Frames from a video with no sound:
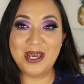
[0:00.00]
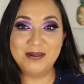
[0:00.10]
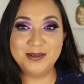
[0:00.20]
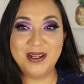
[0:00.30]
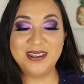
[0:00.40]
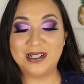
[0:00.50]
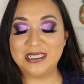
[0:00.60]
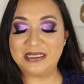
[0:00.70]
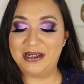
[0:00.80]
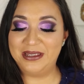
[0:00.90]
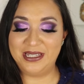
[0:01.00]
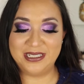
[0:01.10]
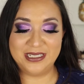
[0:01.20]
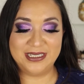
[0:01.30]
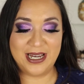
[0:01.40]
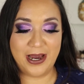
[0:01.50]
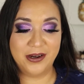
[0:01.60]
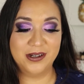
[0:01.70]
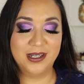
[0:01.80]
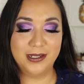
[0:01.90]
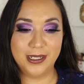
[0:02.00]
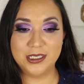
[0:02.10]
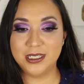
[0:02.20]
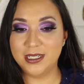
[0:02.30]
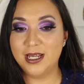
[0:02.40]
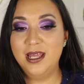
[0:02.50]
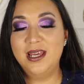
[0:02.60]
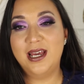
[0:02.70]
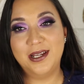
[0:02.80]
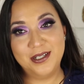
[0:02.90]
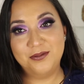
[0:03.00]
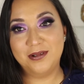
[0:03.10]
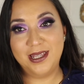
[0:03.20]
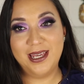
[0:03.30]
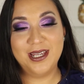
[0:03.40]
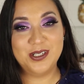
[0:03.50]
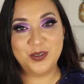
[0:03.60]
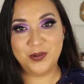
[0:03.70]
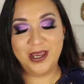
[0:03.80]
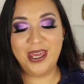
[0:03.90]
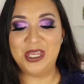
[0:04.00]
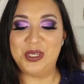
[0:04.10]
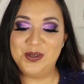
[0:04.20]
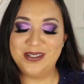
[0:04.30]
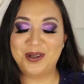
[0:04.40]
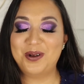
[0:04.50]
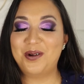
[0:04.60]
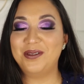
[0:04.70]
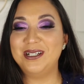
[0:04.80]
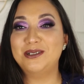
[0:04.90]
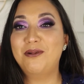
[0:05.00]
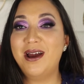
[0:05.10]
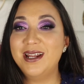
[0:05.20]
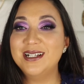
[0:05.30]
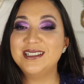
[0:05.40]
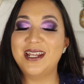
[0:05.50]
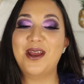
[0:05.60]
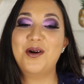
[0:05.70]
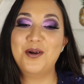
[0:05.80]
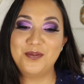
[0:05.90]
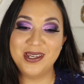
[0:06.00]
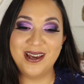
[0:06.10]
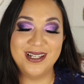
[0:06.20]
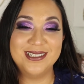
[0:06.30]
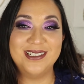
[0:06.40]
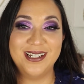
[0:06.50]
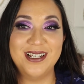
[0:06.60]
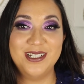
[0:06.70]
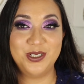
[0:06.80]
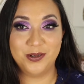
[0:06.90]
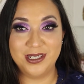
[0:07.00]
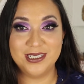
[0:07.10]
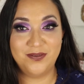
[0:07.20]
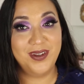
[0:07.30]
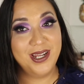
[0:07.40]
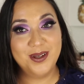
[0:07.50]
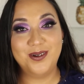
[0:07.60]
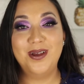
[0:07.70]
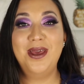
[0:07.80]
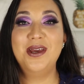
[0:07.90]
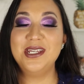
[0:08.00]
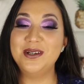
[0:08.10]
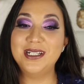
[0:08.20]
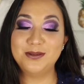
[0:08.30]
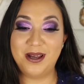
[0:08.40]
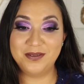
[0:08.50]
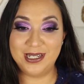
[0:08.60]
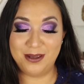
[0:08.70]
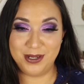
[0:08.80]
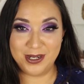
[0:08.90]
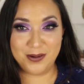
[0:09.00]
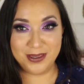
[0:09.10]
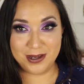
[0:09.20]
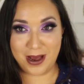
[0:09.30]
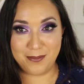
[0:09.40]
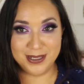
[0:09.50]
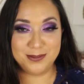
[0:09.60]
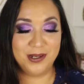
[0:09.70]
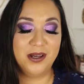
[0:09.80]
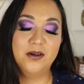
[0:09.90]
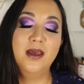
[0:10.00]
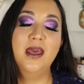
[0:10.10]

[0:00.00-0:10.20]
that was my thoughts on this entire collection. I did really enjoy using all these products and I hope you guys did enjoy this video. You guys will have to let me know in the comments below.